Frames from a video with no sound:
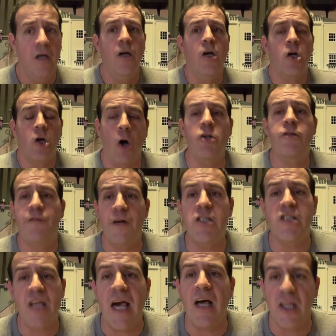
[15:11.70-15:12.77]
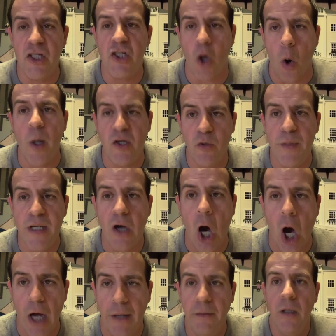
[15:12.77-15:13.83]
Coach Fitzgerald is going to be
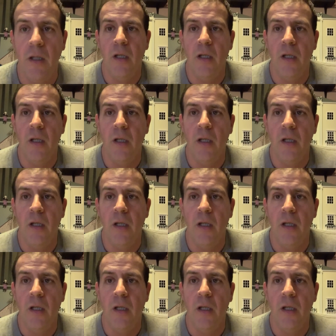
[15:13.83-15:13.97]
gone.